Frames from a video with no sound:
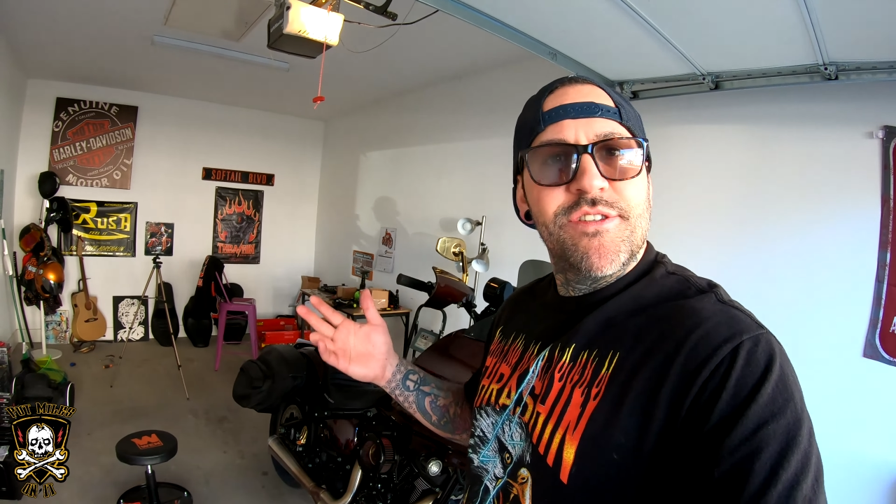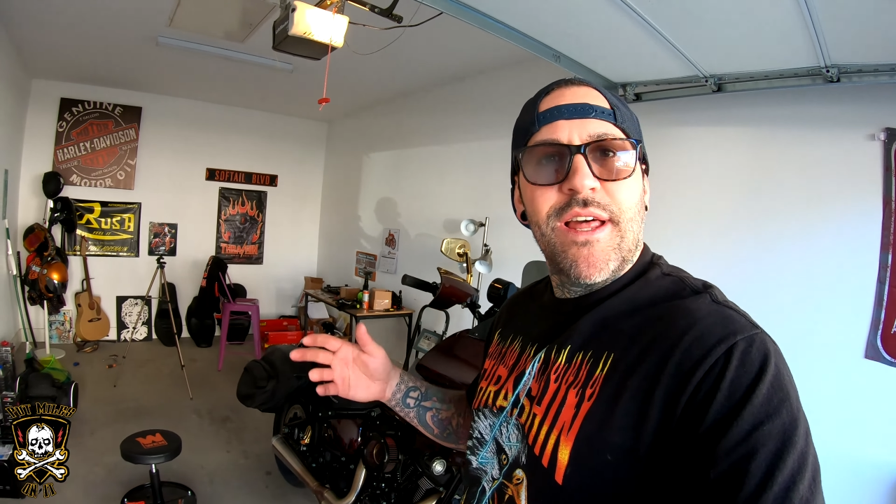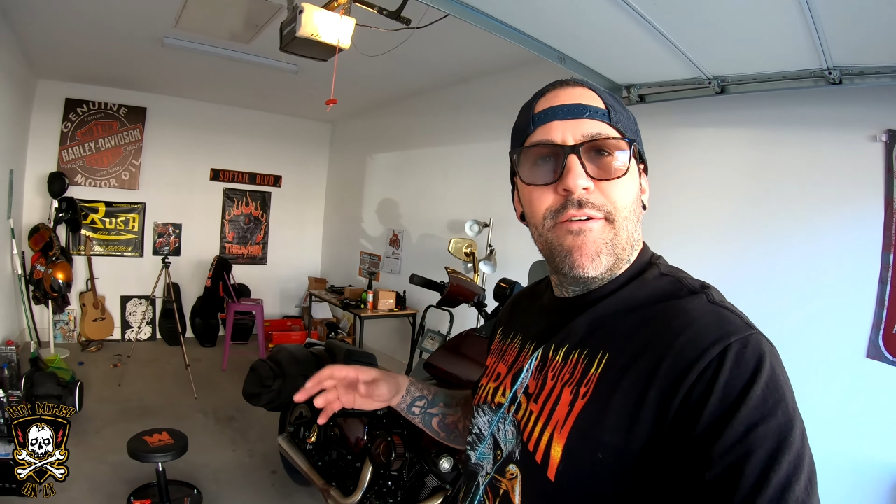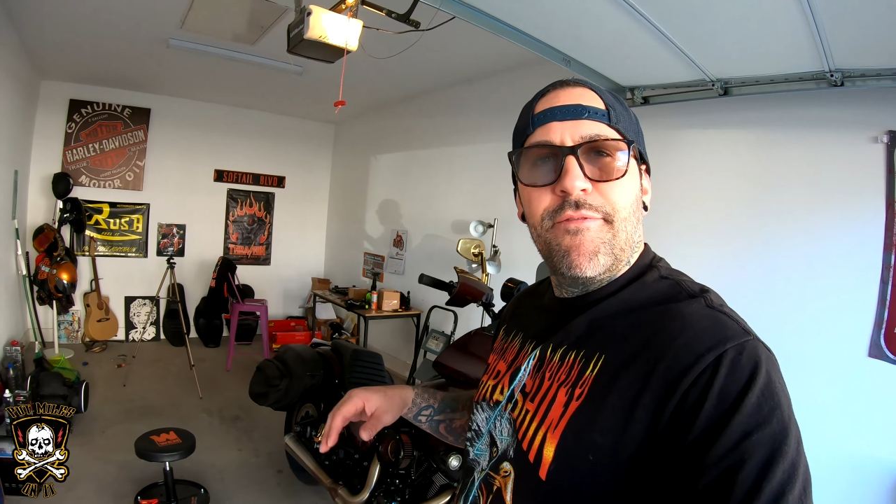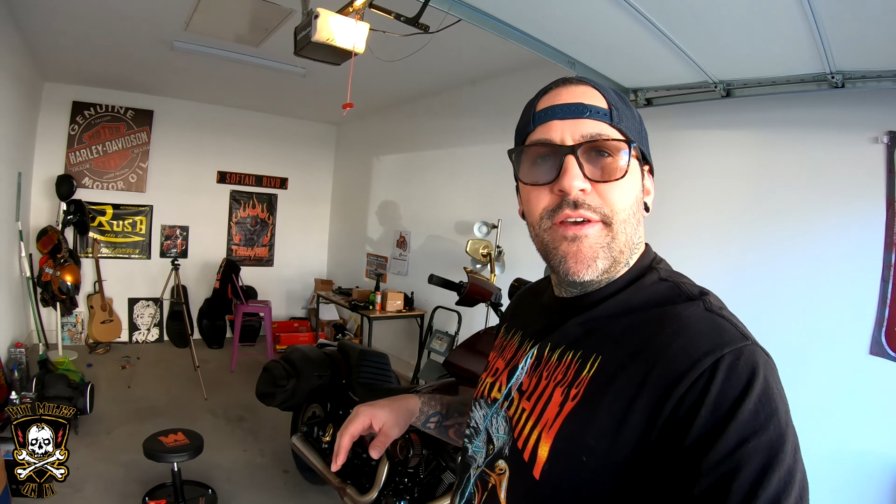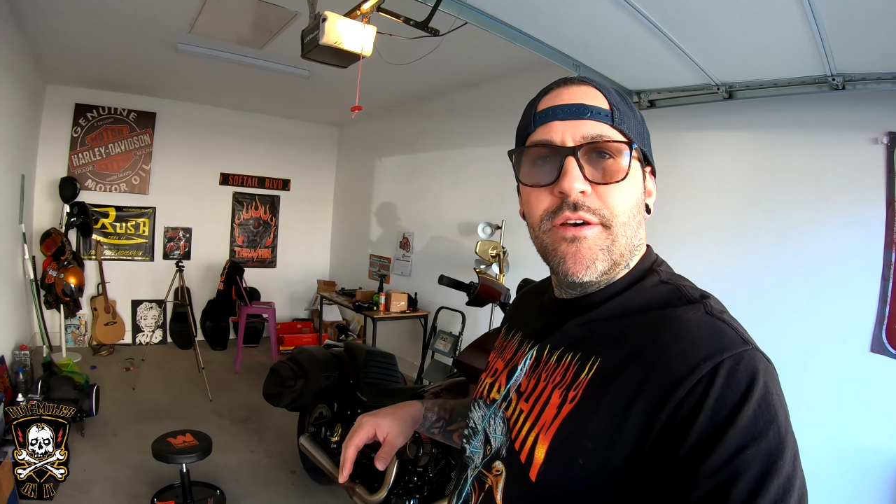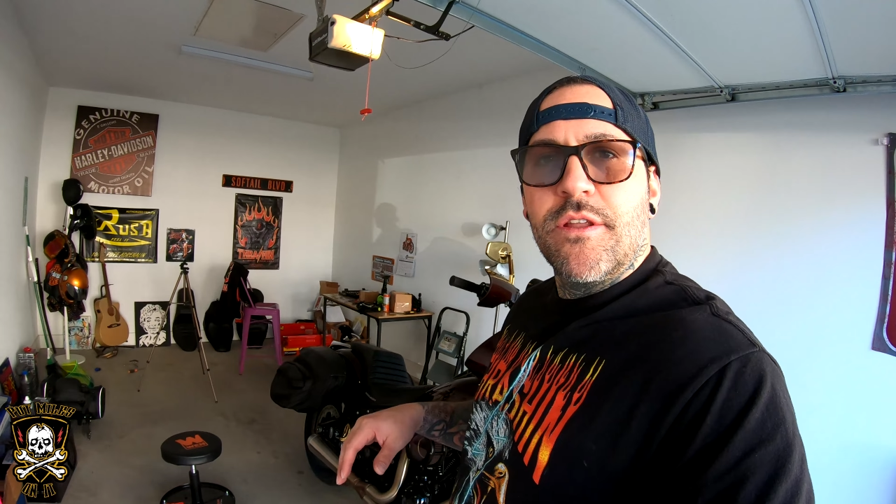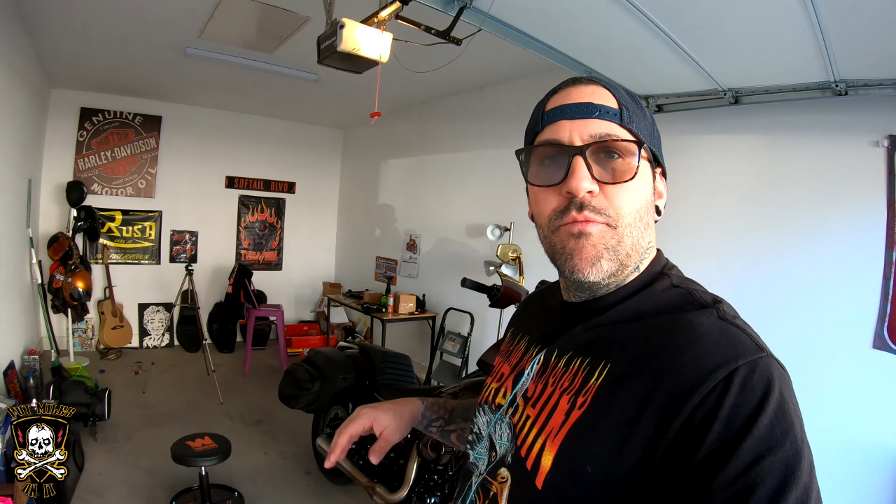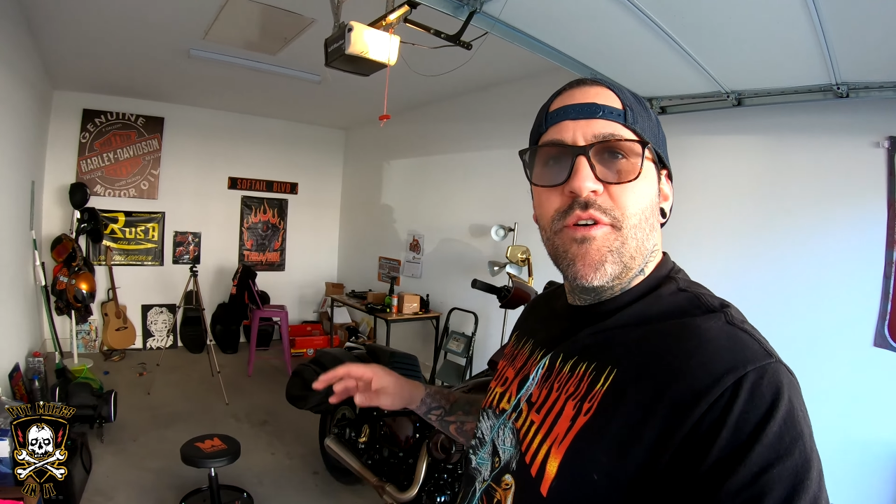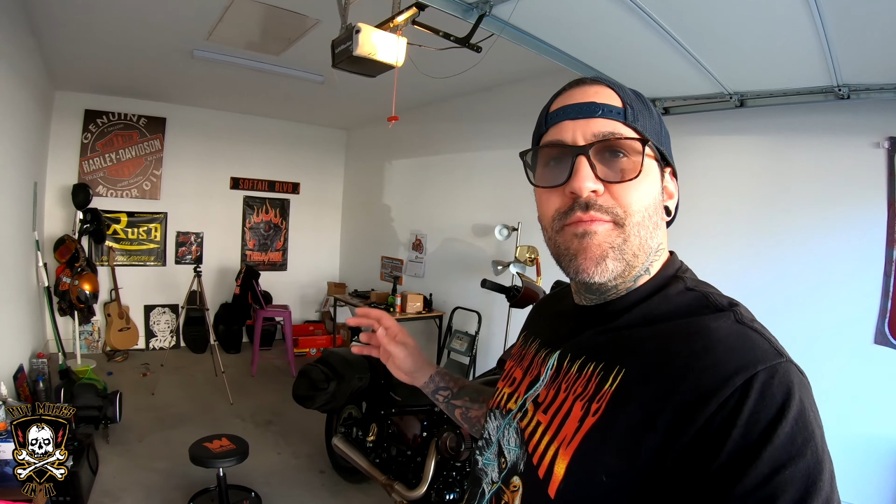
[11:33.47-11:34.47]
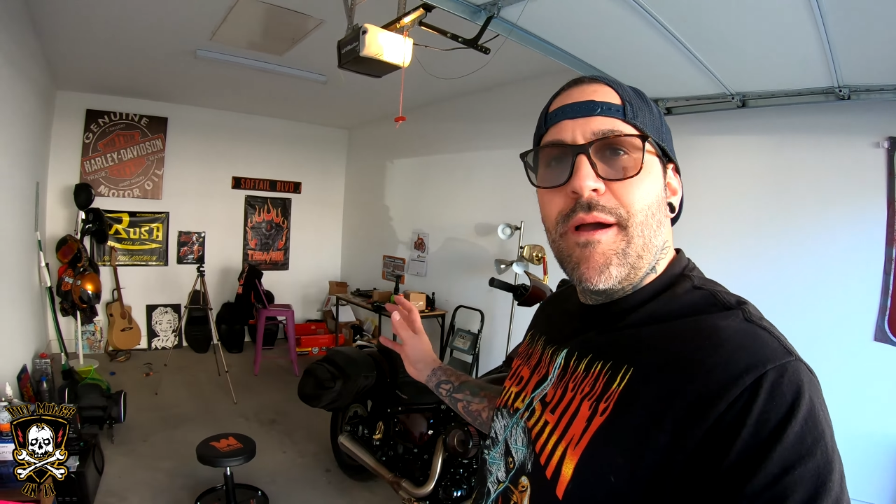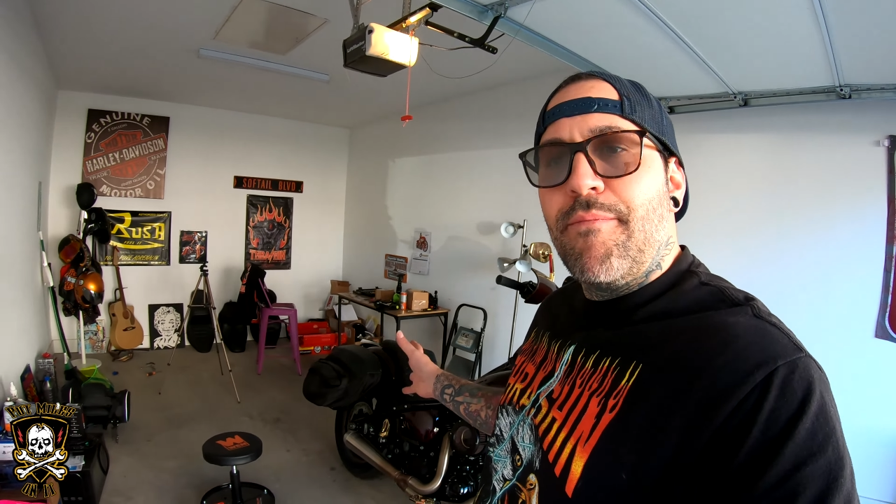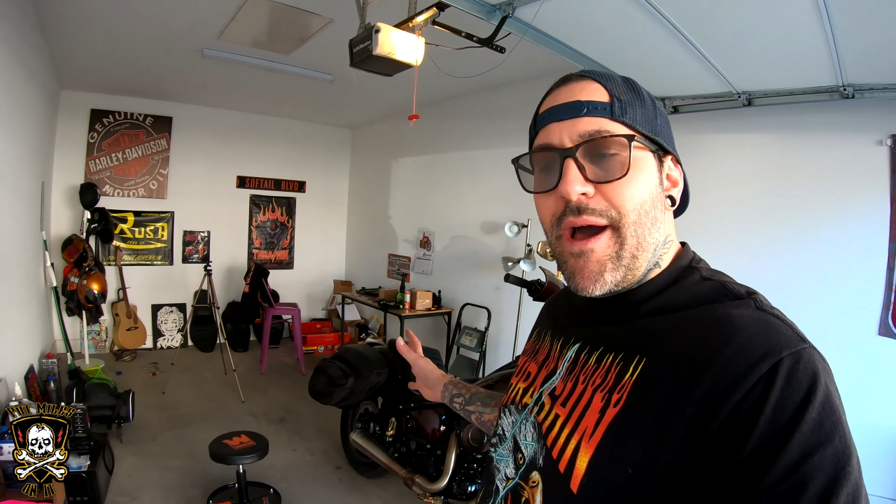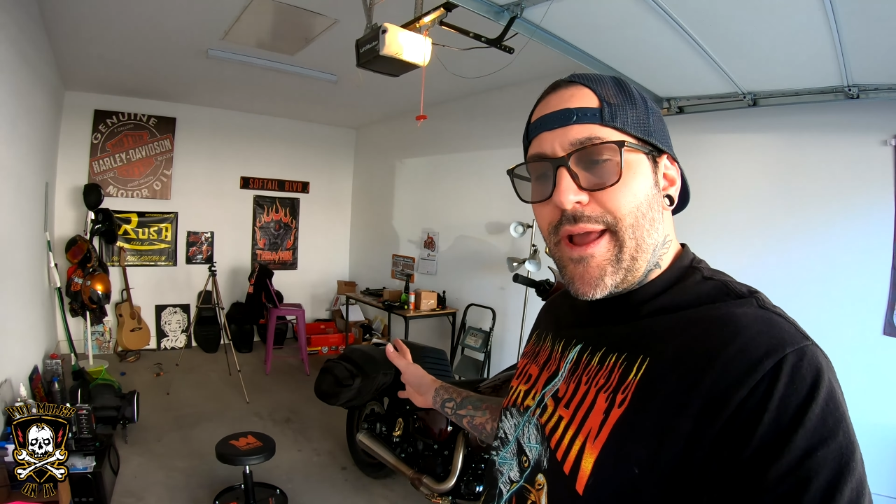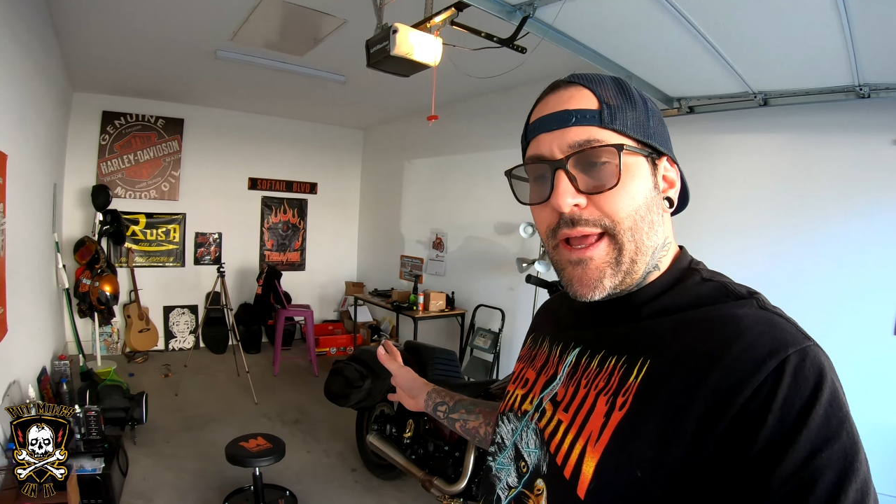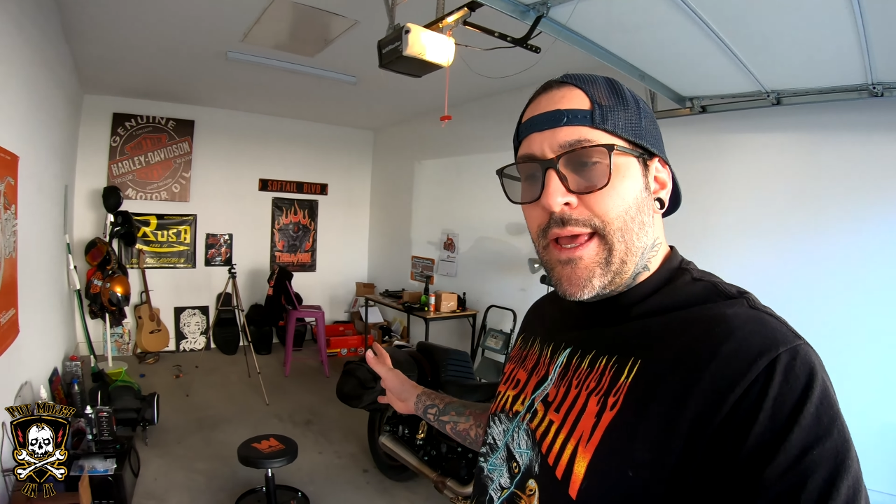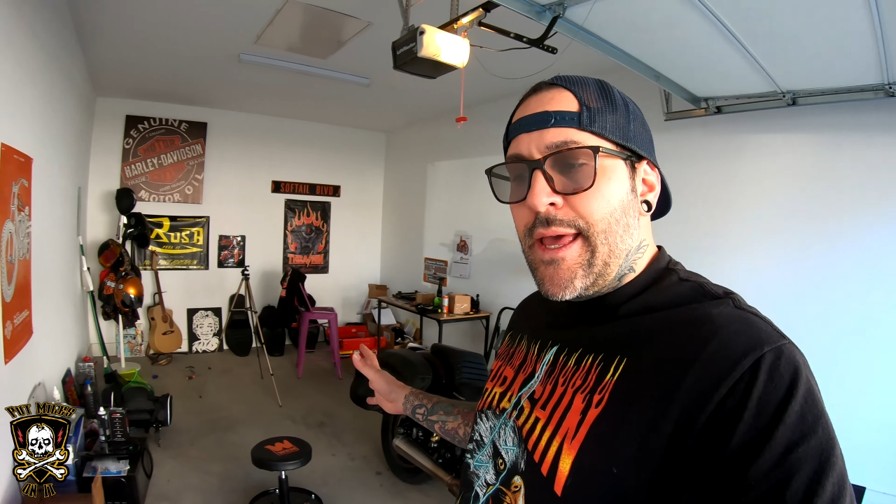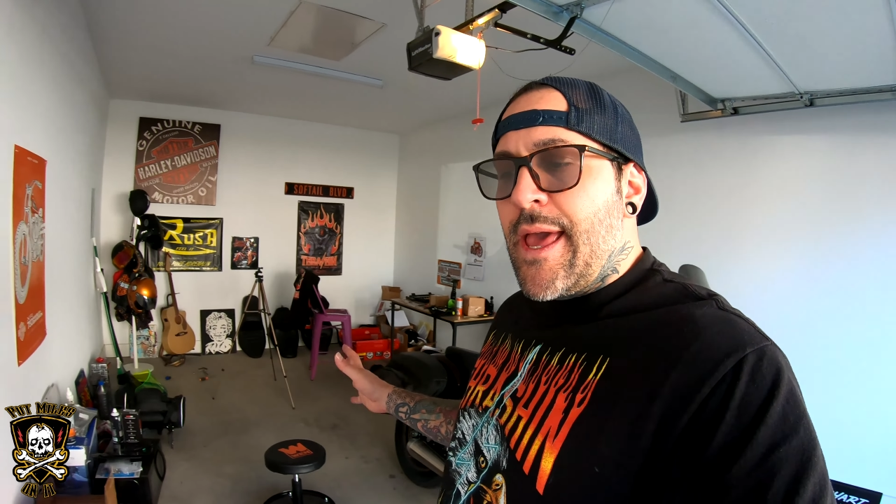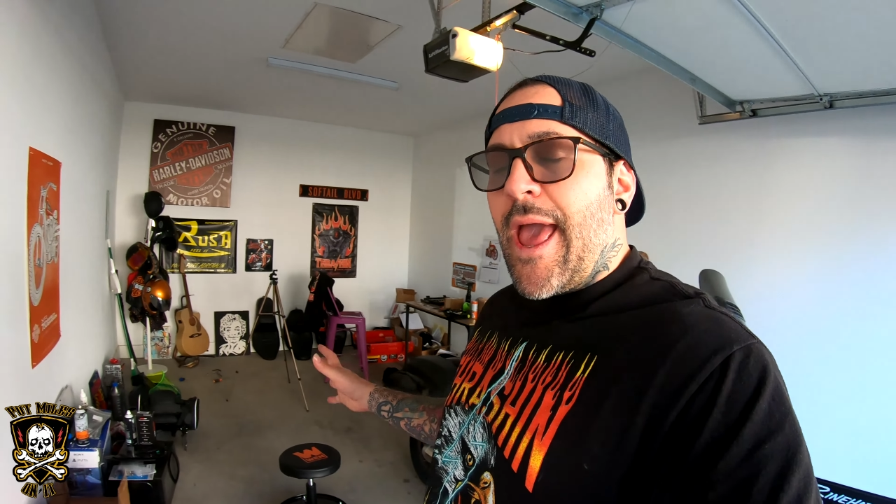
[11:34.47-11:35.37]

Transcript: just not feeling them with my bike,